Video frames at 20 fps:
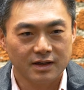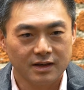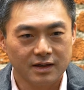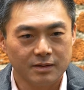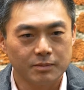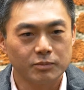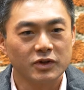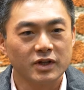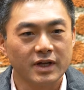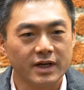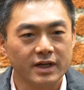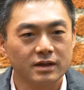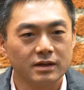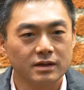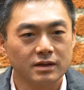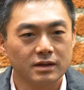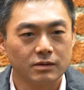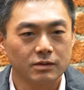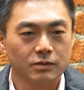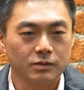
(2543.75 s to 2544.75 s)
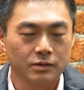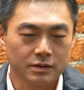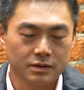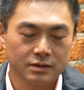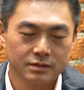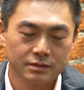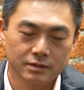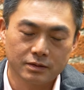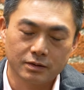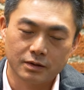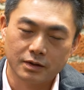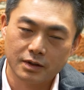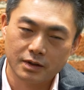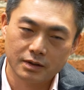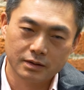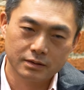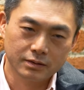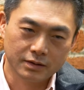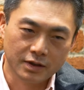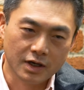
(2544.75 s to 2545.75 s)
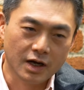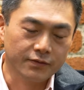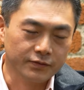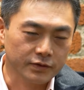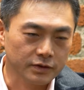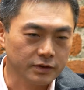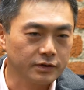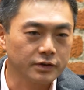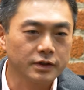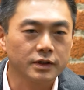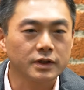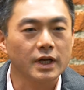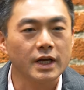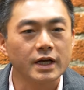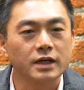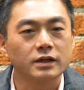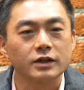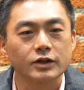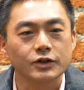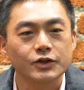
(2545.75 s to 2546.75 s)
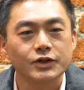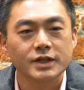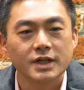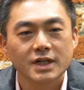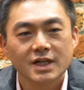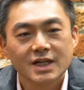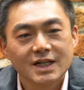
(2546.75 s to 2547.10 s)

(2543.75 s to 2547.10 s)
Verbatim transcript: in plain or or convoluted English.